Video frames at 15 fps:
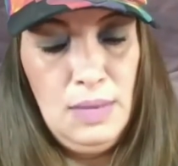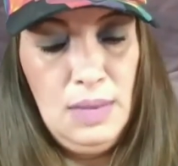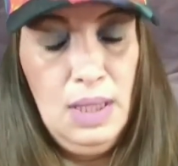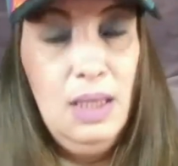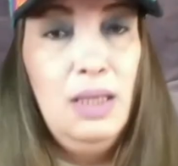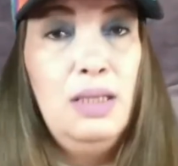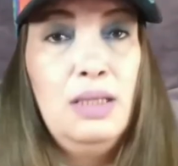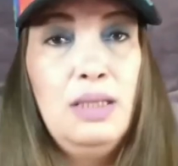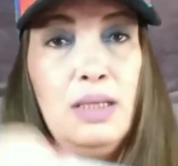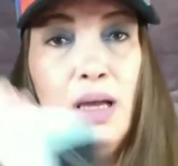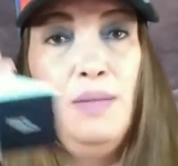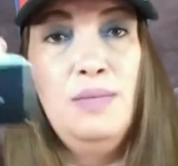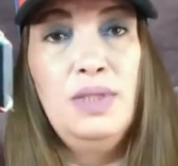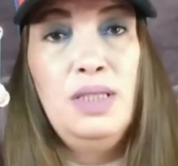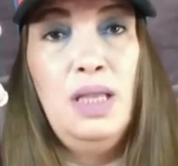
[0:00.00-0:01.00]
And it
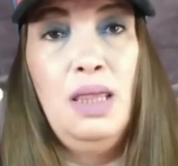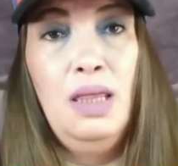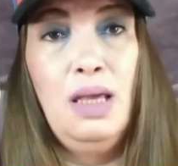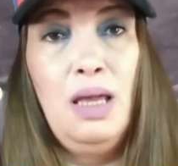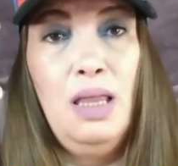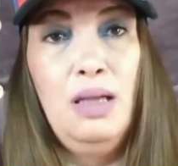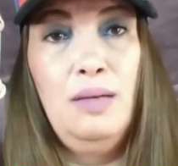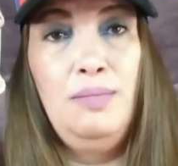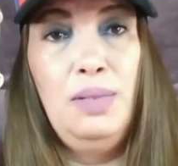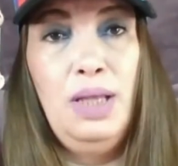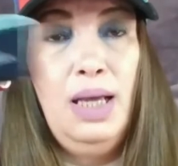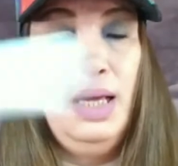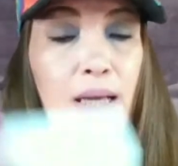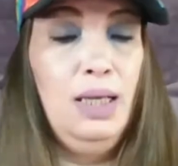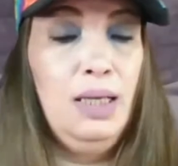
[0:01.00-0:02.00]
comes in the color
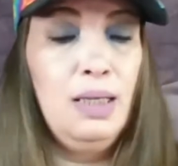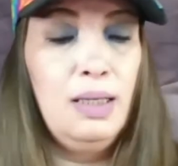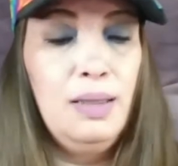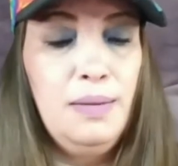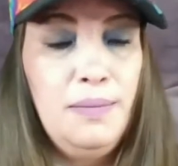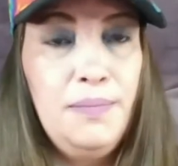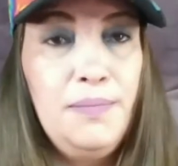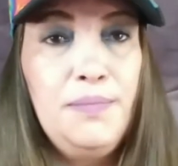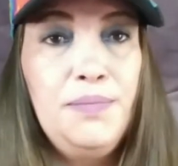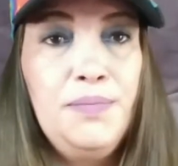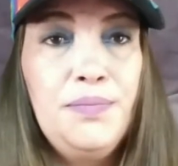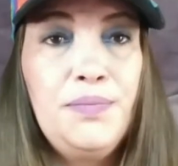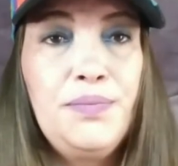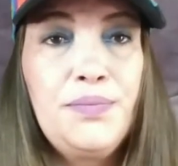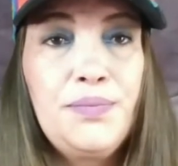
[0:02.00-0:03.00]
black.
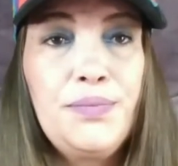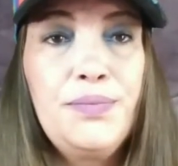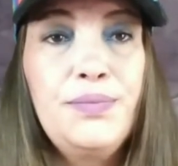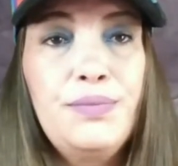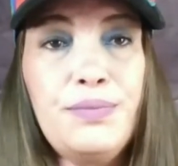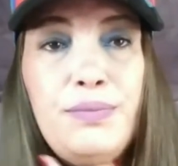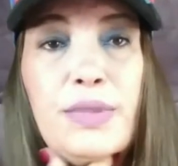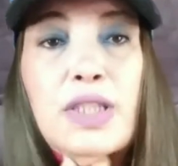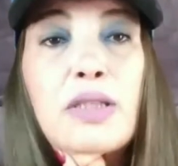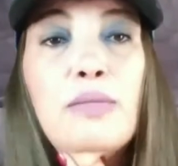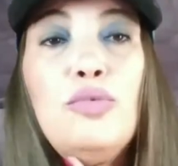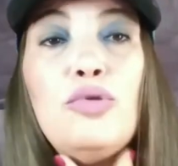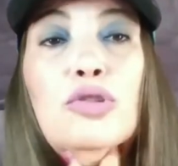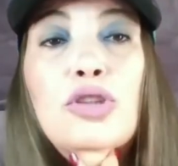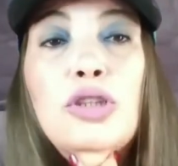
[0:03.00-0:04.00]
Let me
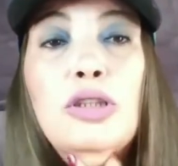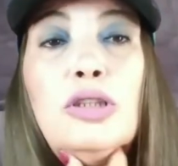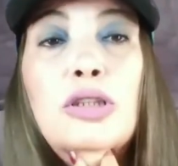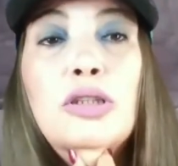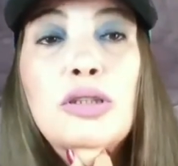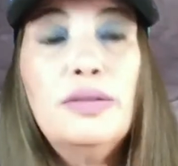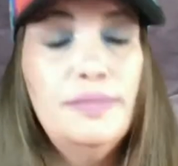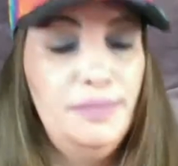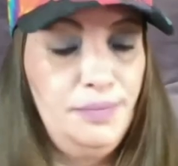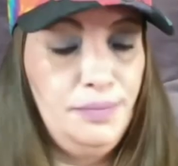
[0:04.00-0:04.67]
double chin here.